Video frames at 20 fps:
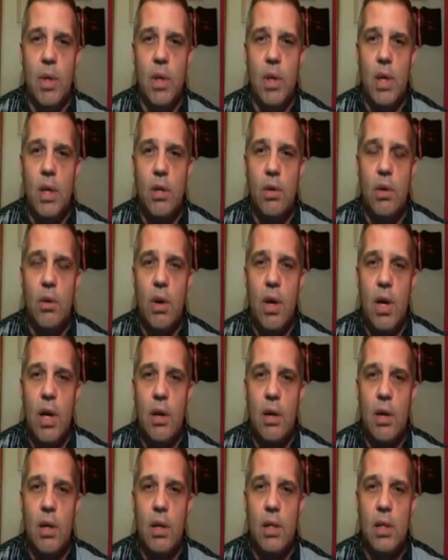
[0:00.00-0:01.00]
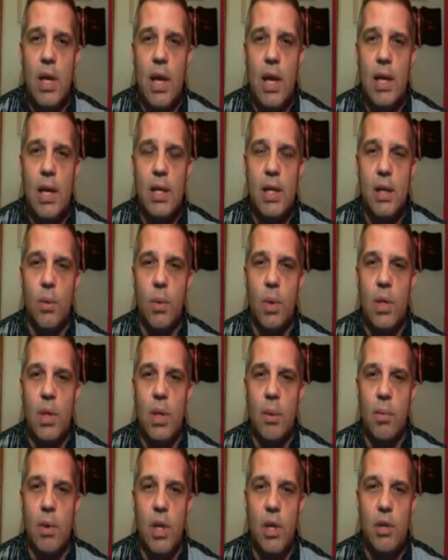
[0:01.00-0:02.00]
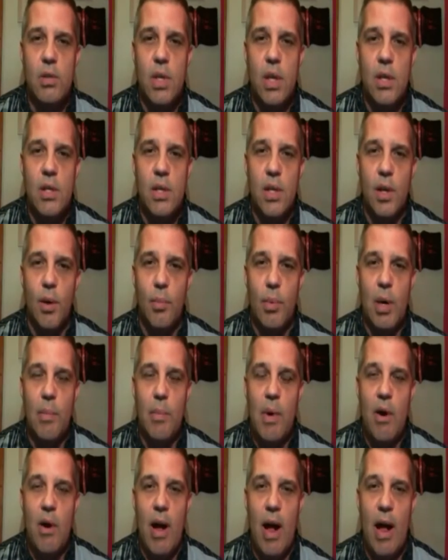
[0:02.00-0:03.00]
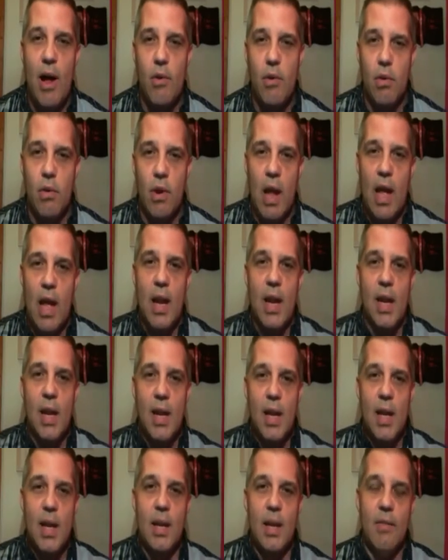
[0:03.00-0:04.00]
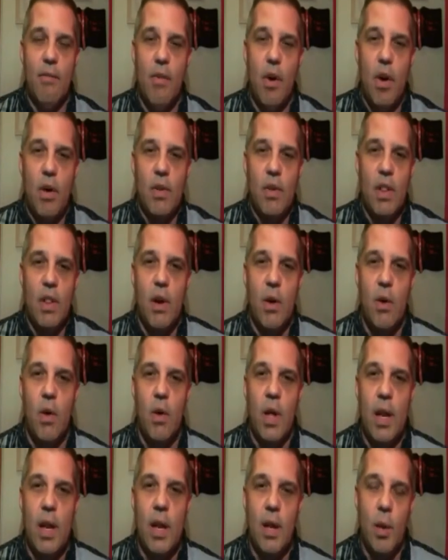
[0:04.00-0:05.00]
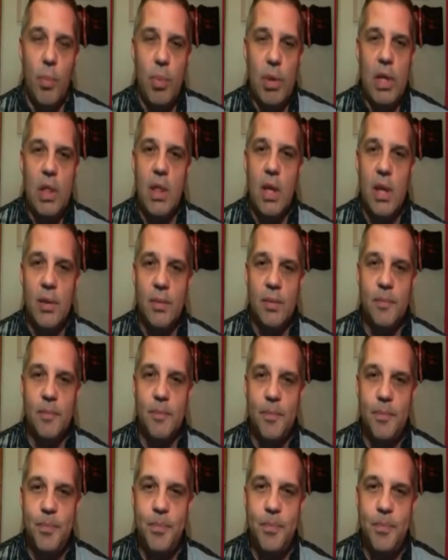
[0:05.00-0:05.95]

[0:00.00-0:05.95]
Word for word: them and, and you know how to how to deal with them can you tell us a little bit about how you got involved in the whole nlp thing